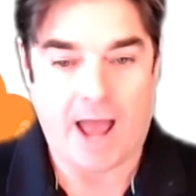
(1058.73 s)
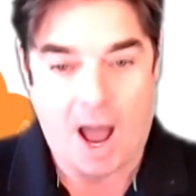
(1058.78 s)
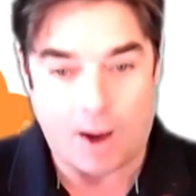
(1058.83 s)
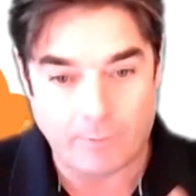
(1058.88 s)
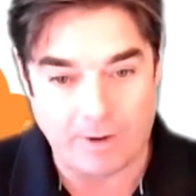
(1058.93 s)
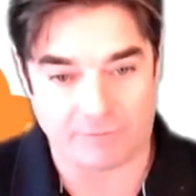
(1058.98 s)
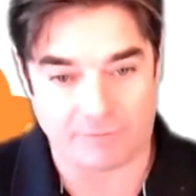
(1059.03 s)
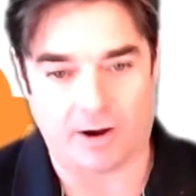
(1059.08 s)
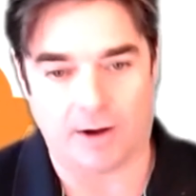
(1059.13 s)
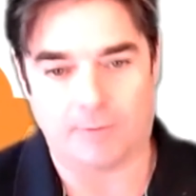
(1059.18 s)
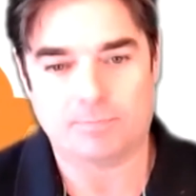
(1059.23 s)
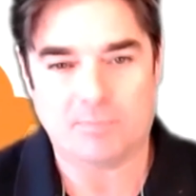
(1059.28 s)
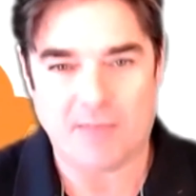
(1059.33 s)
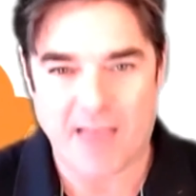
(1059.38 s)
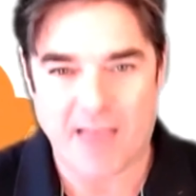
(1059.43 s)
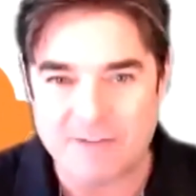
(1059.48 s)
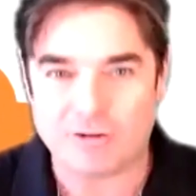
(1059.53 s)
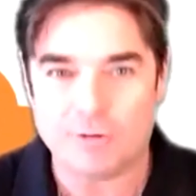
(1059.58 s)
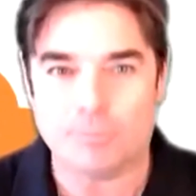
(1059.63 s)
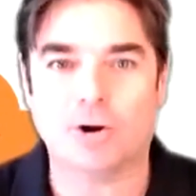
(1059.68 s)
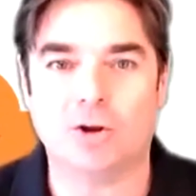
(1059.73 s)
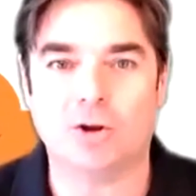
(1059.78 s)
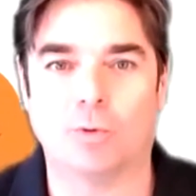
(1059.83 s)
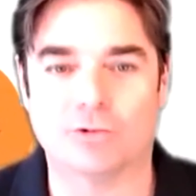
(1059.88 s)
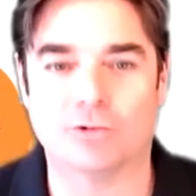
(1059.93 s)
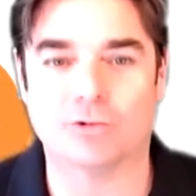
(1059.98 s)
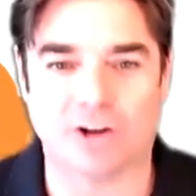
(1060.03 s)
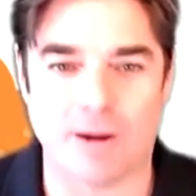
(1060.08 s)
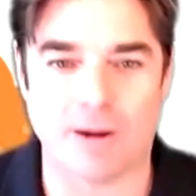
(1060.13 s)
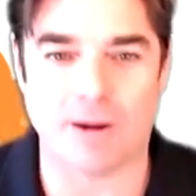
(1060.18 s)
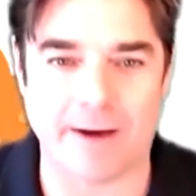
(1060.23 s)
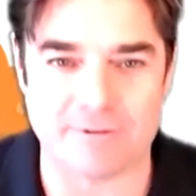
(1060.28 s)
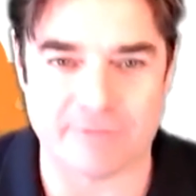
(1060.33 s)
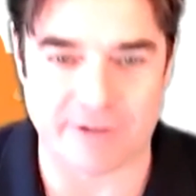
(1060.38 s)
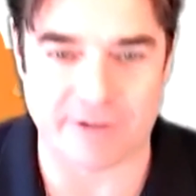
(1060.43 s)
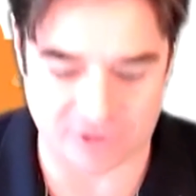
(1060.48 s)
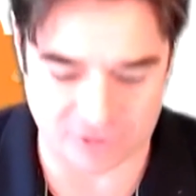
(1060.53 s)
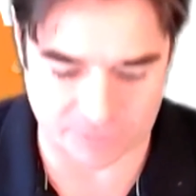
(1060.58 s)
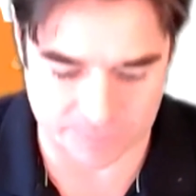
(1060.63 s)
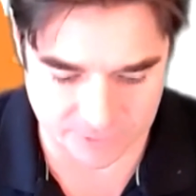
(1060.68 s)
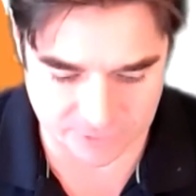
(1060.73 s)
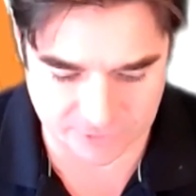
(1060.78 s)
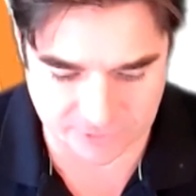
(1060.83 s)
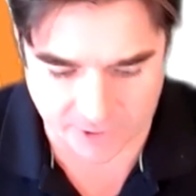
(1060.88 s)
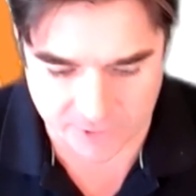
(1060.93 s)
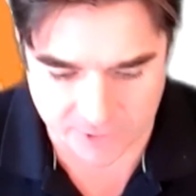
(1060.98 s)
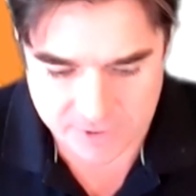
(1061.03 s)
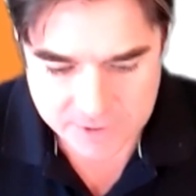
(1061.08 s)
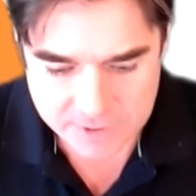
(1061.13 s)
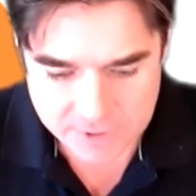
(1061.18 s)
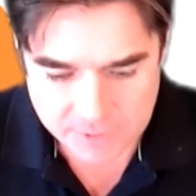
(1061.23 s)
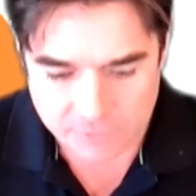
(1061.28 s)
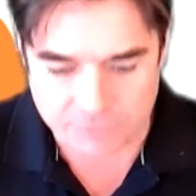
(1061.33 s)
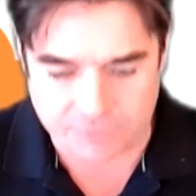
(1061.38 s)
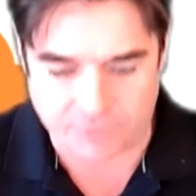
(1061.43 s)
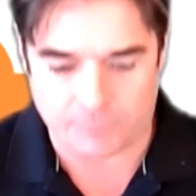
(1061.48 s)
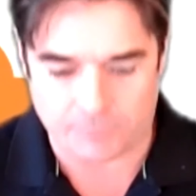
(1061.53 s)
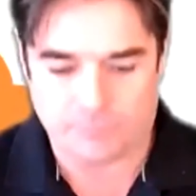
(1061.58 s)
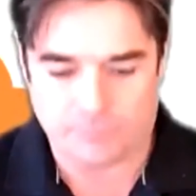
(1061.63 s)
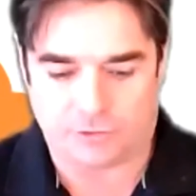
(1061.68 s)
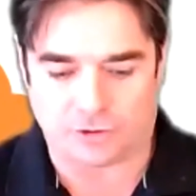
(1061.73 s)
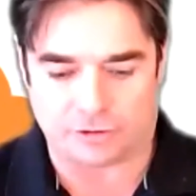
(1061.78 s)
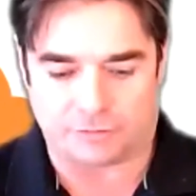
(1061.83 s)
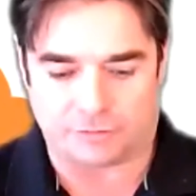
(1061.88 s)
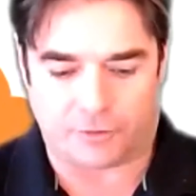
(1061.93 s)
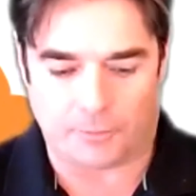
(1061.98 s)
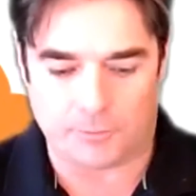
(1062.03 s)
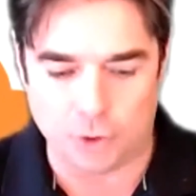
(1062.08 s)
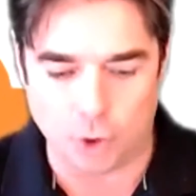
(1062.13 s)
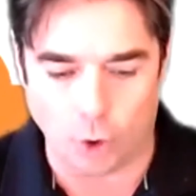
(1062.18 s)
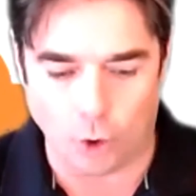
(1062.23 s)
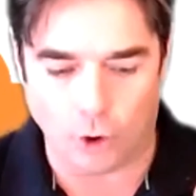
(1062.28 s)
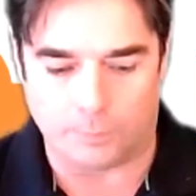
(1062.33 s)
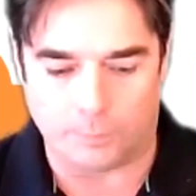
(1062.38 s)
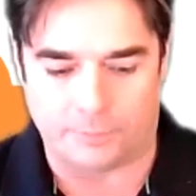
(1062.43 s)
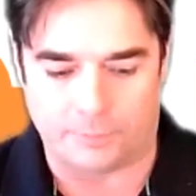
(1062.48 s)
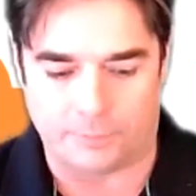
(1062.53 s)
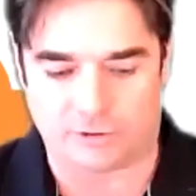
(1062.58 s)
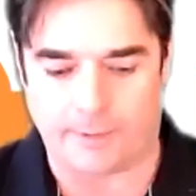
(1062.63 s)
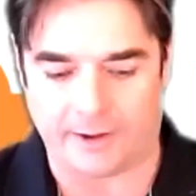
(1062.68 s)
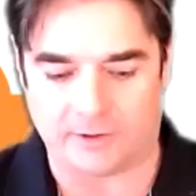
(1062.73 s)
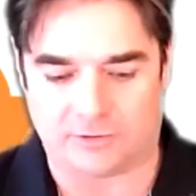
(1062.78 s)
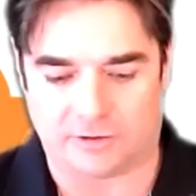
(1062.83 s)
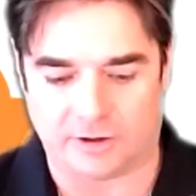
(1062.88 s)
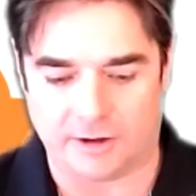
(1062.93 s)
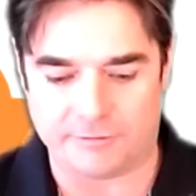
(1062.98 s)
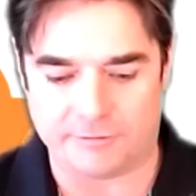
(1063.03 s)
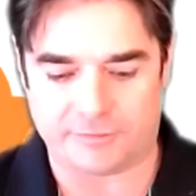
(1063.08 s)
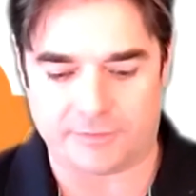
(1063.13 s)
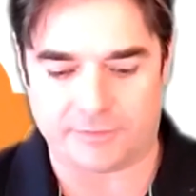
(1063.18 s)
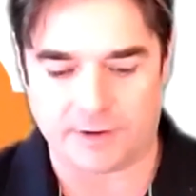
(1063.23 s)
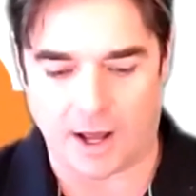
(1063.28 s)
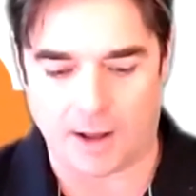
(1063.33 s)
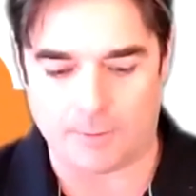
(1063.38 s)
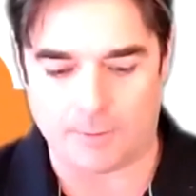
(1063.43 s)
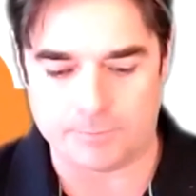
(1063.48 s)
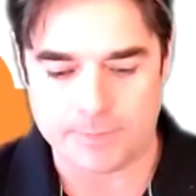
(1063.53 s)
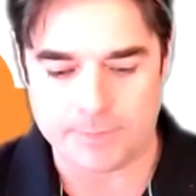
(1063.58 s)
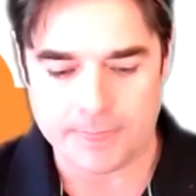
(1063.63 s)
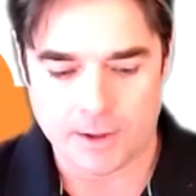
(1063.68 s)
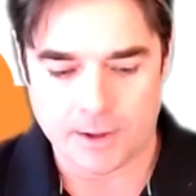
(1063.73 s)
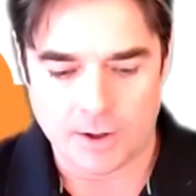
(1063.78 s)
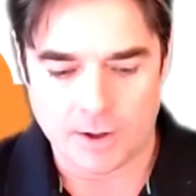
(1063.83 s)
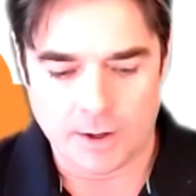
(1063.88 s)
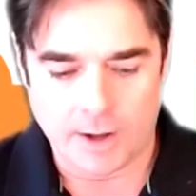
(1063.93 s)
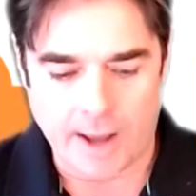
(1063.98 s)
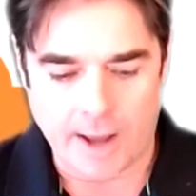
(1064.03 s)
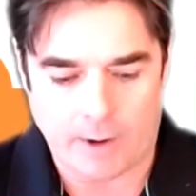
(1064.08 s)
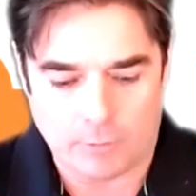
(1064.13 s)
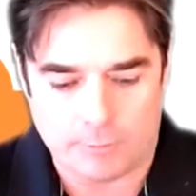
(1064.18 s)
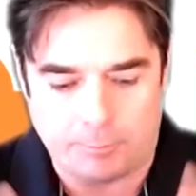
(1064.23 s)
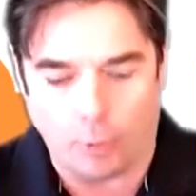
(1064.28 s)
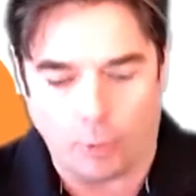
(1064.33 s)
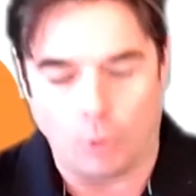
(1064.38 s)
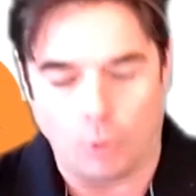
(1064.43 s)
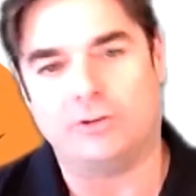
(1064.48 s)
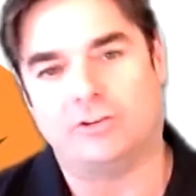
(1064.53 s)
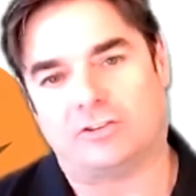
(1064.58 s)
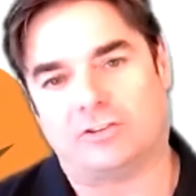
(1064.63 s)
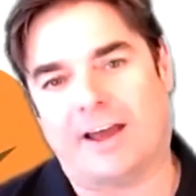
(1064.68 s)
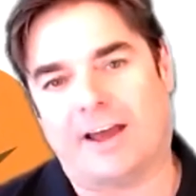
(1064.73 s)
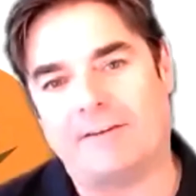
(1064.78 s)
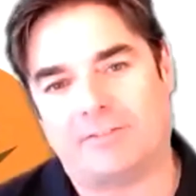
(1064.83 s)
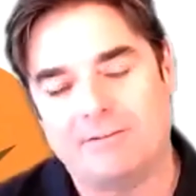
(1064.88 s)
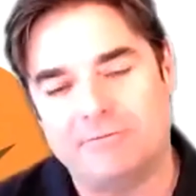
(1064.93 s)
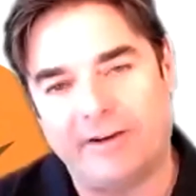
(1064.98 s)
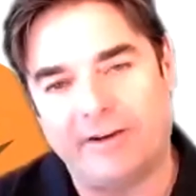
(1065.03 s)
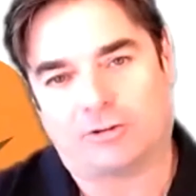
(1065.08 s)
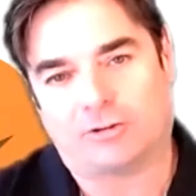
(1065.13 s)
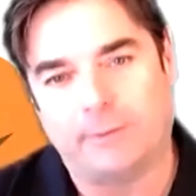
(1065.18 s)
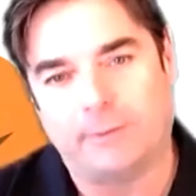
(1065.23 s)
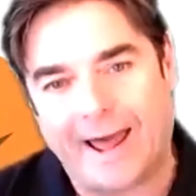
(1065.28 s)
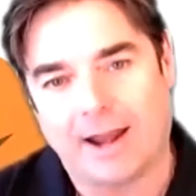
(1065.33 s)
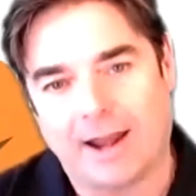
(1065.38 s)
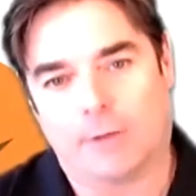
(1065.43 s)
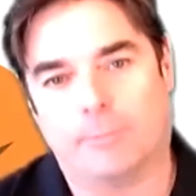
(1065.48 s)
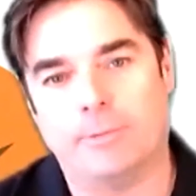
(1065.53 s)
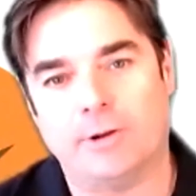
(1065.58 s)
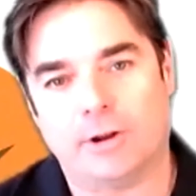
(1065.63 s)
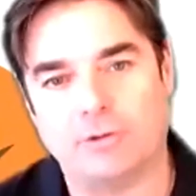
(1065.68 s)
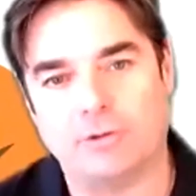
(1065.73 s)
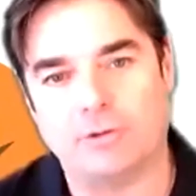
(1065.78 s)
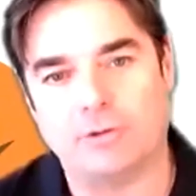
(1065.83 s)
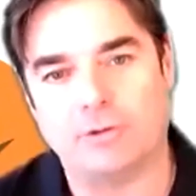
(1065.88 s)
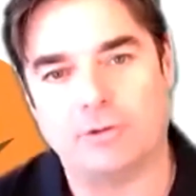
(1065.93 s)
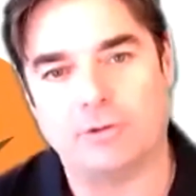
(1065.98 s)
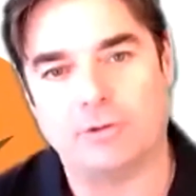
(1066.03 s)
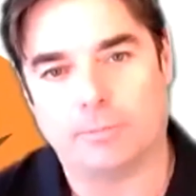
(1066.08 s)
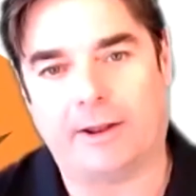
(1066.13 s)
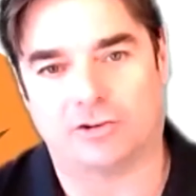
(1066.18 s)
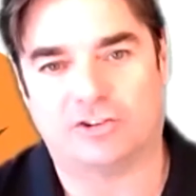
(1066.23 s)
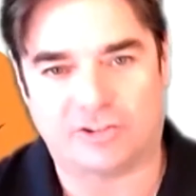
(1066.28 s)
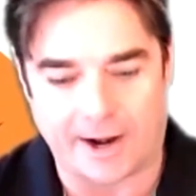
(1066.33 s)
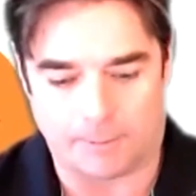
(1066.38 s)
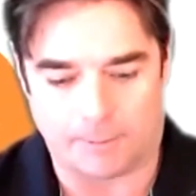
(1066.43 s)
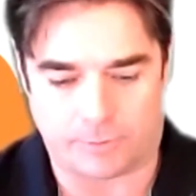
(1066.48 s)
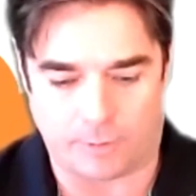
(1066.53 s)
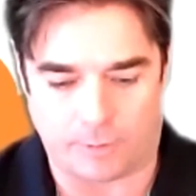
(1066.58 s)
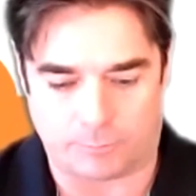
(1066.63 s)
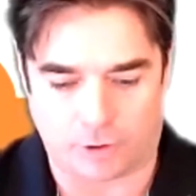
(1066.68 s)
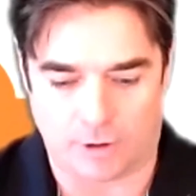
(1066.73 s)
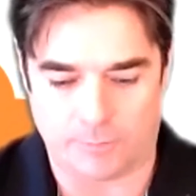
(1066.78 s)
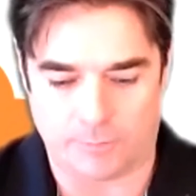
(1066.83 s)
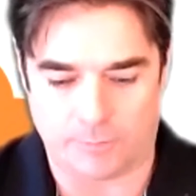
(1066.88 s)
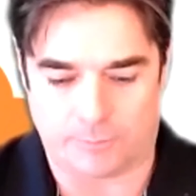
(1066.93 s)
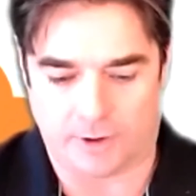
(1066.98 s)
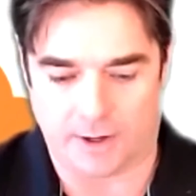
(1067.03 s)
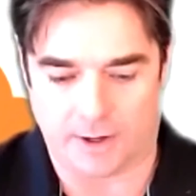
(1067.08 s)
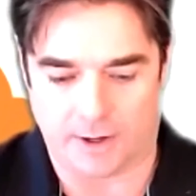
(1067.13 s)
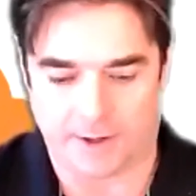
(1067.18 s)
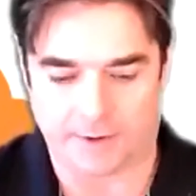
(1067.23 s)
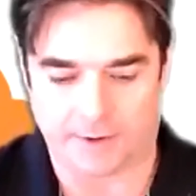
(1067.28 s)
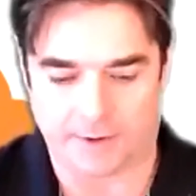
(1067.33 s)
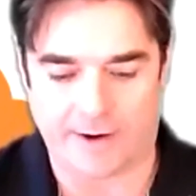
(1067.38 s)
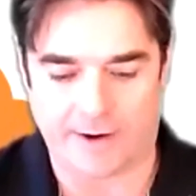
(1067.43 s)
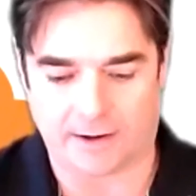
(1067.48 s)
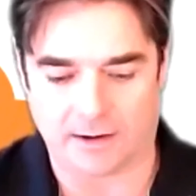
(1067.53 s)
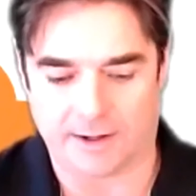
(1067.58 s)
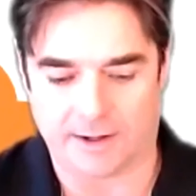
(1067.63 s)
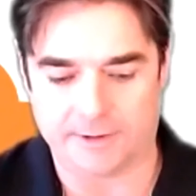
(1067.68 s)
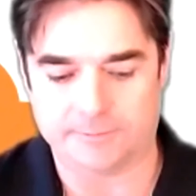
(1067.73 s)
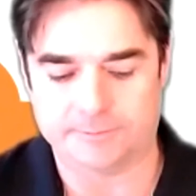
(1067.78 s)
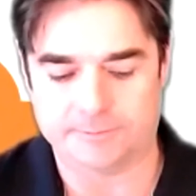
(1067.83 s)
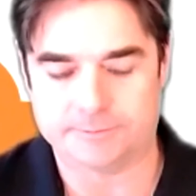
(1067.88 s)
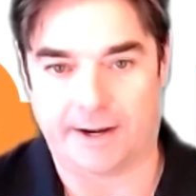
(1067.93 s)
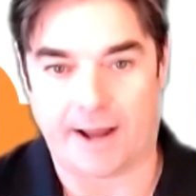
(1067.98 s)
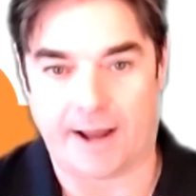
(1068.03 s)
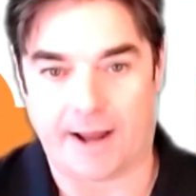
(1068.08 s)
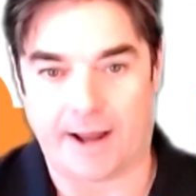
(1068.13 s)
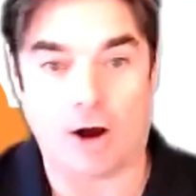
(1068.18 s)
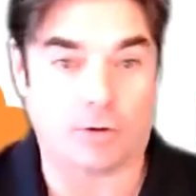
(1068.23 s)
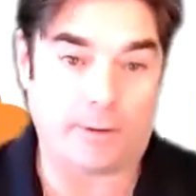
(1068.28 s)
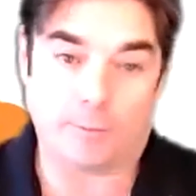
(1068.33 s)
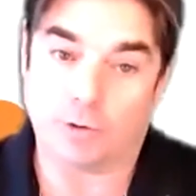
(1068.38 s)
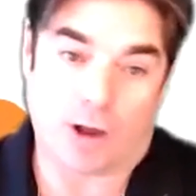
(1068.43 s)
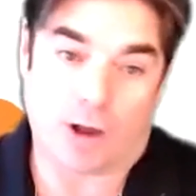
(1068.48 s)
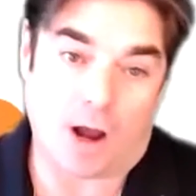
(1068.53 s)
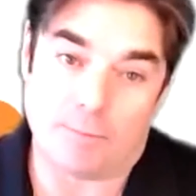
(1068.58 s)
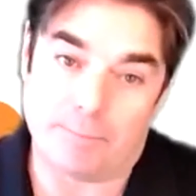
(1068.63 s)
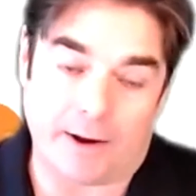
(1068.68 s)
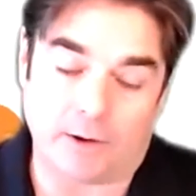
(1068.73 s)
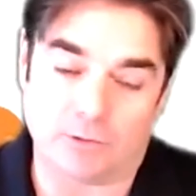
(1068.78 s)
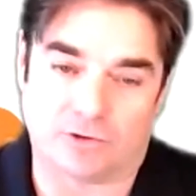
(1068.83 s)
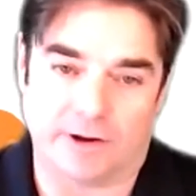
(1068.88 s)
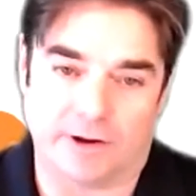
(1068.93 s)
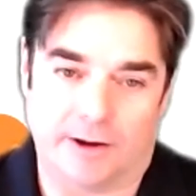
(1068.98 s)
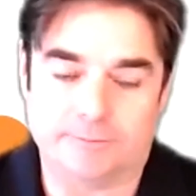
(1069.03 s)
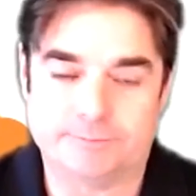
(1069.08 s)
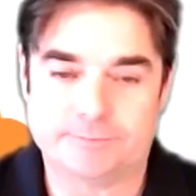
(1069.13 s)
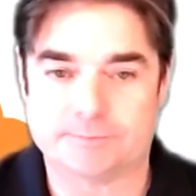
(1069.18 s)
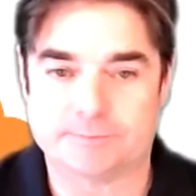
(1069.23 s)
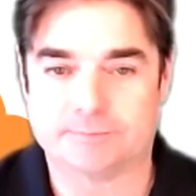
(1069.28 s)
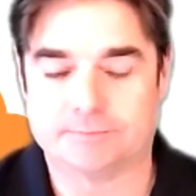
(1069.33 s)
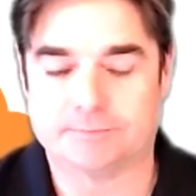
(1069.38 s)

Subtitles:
However, everybody wants to know about investment. So from your perspective, how important is it to have the investment element of your pension set up appropriately and correctly? And how can people go about it?